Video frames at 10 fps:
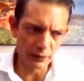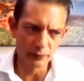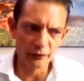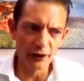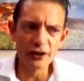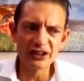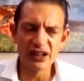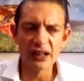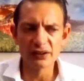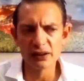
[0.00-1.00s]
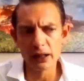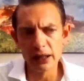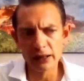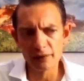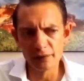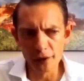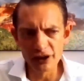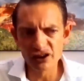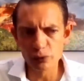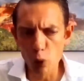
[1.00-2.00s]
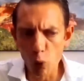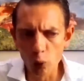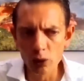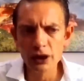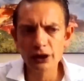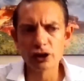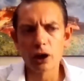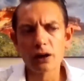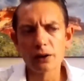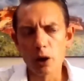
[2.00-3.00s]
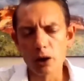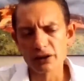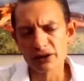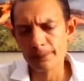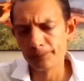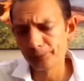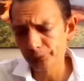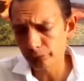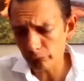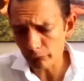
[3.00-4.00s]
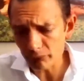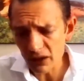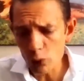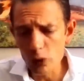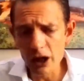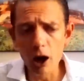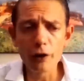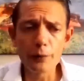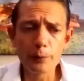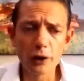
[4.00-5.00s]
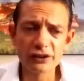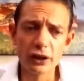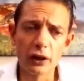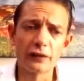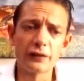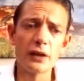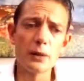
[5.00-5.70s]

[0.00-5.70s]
very set in a very small target market. We are a party of